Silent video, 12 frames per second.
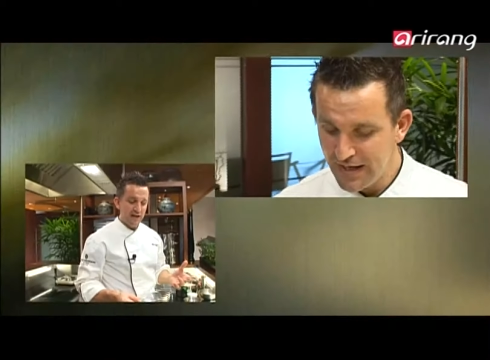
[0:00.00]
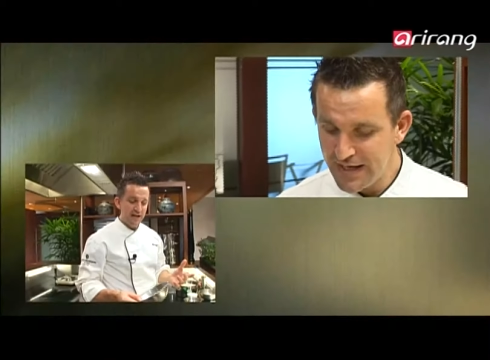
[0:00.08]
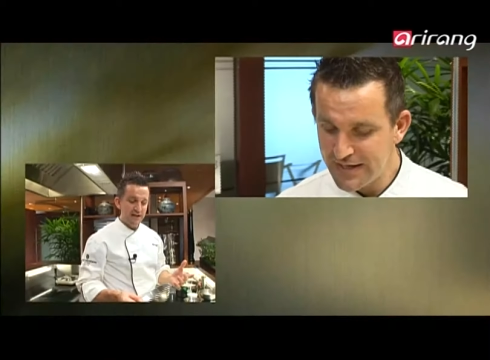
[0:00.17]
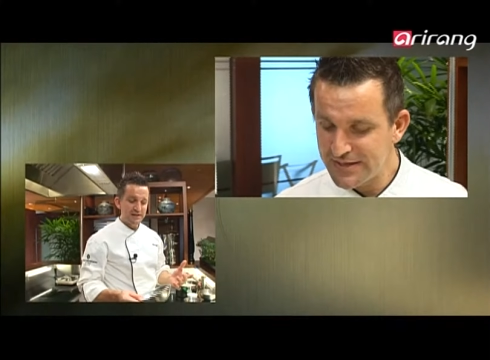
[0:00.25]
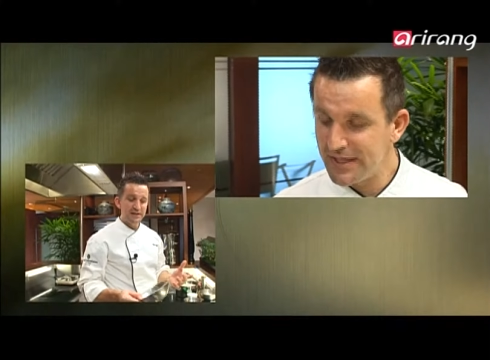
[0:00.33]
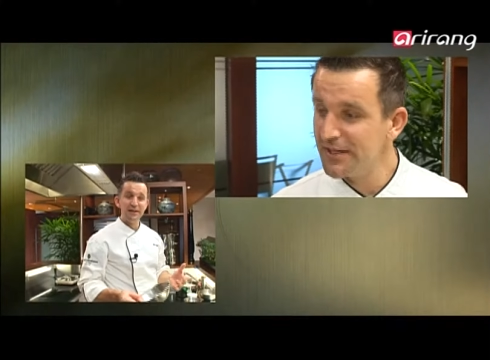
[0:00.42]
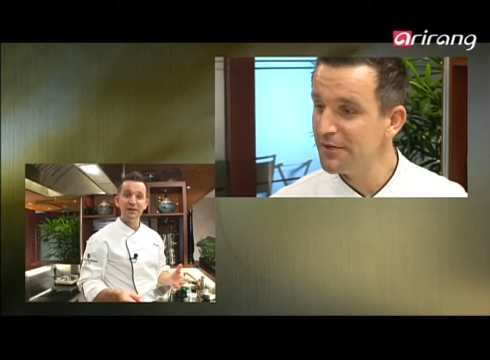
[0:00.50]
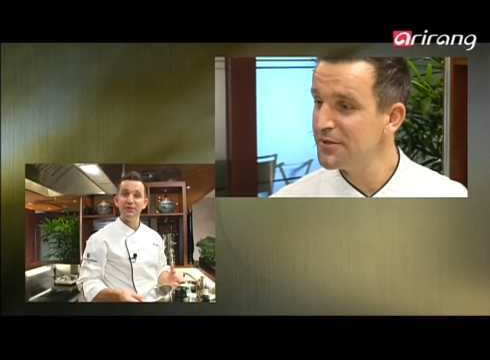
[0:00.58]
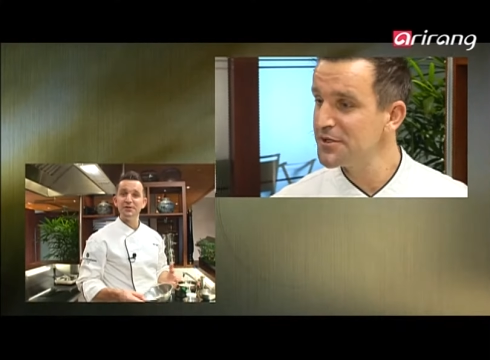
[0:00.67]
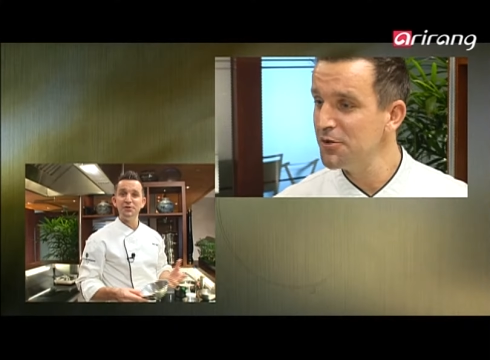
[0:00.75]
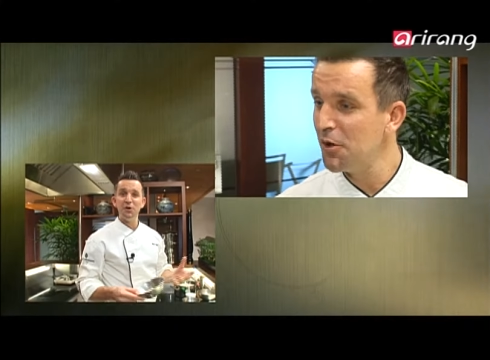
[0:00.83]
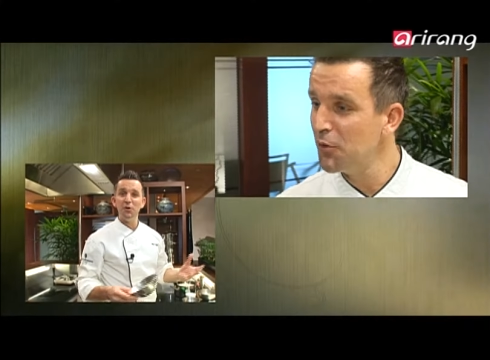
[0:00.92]
is that there
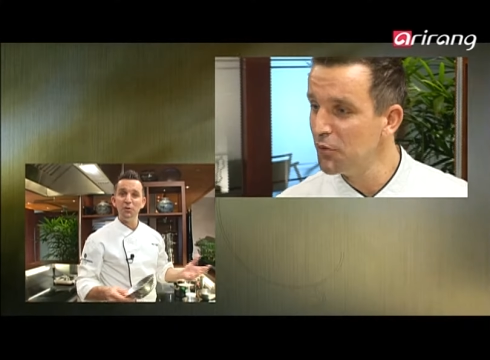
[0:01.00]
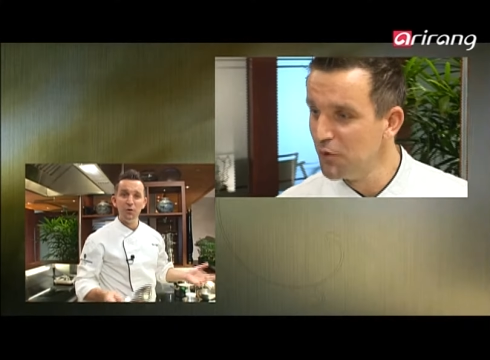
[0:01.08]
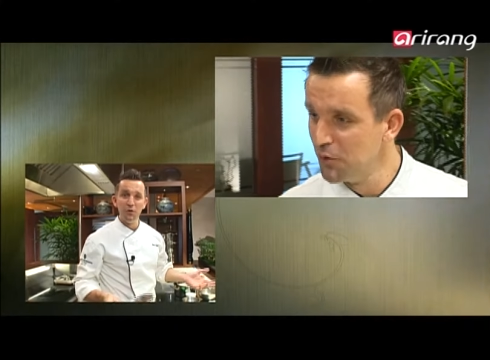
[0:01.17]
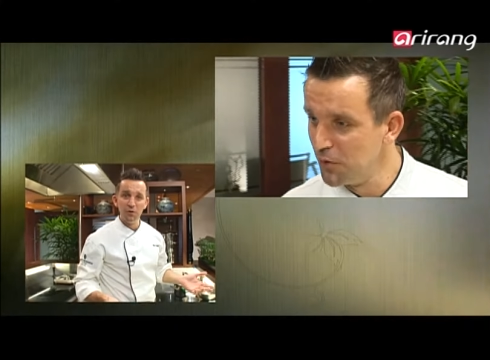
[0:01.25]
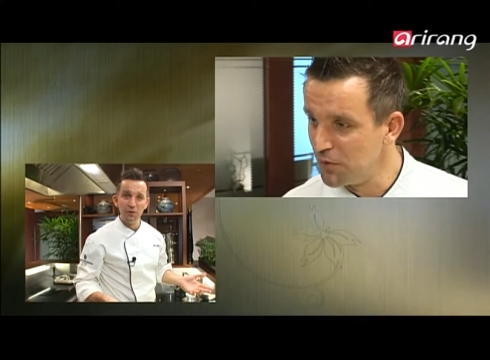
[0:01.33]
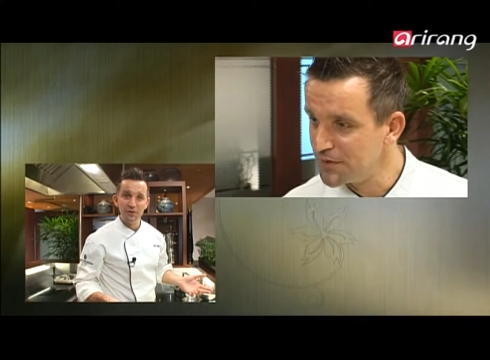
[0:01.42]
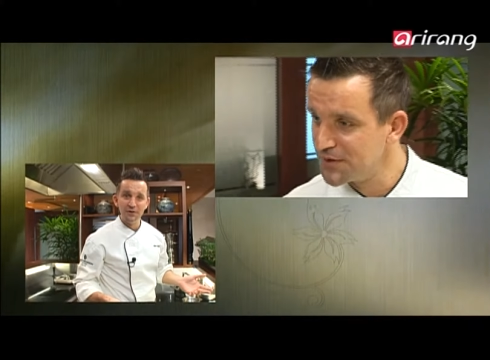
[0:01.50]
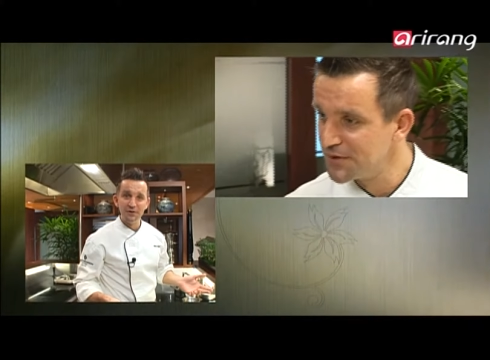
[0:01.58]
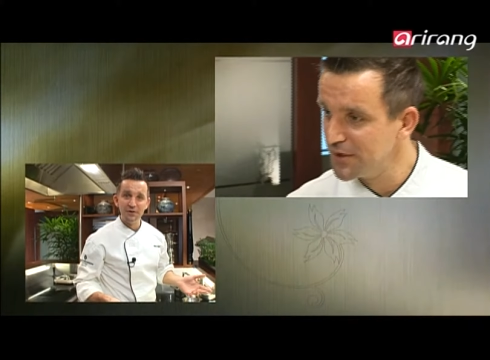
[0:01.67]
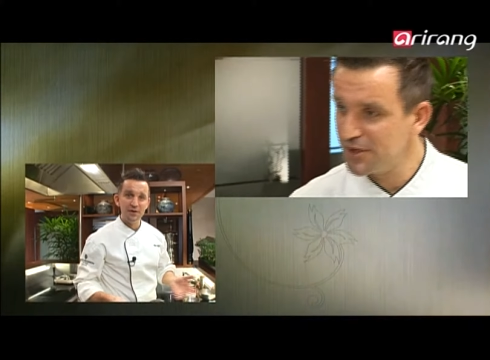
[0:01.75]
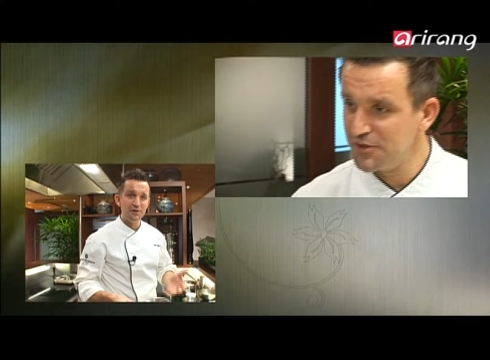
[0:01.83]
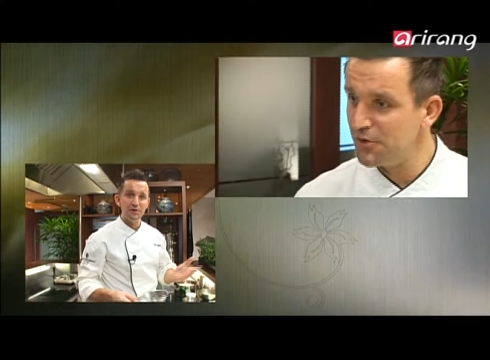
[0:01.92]
is no
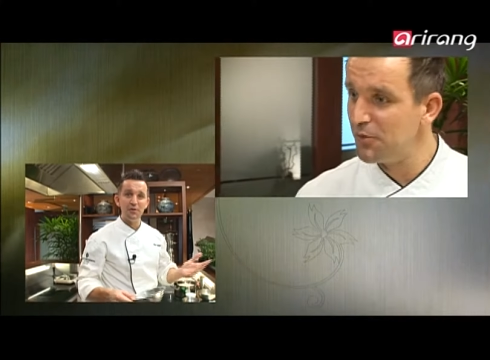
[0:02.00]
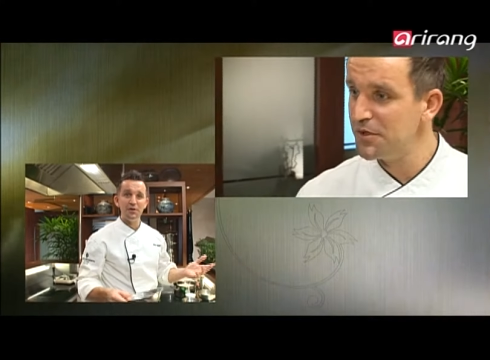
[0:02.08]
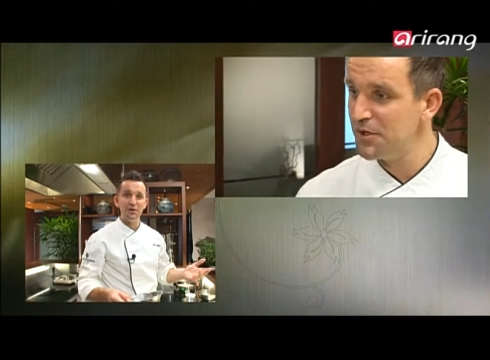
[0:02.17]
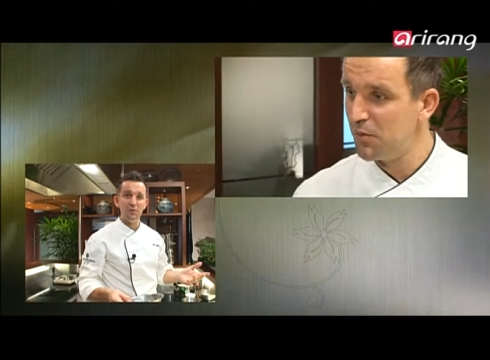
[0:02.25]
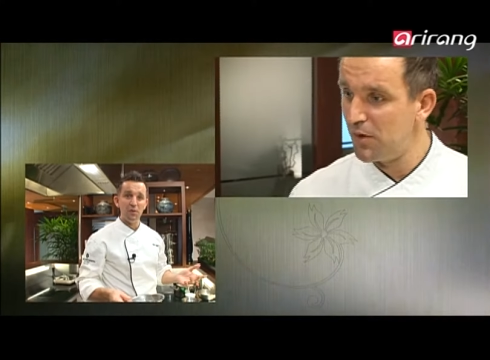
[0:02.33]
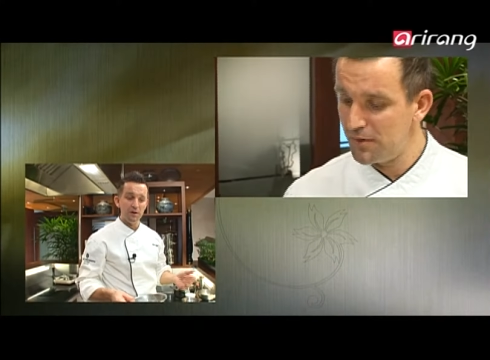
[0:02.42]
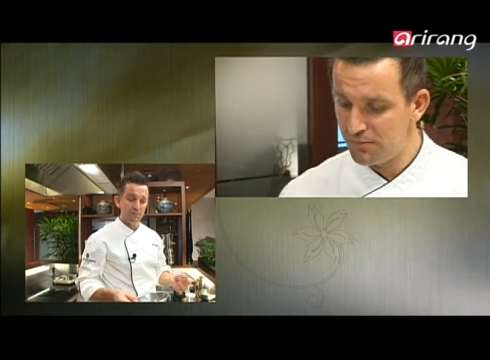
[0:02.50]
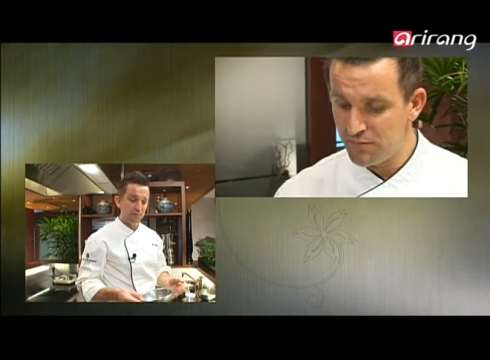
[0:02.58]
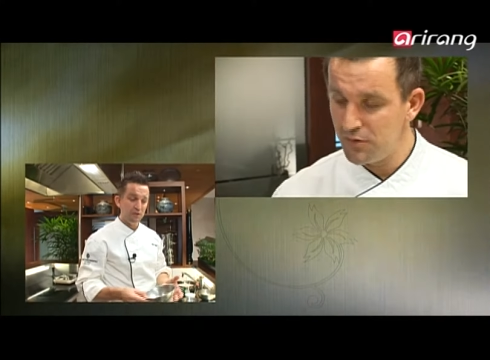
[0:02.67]
rules. You can do what you want,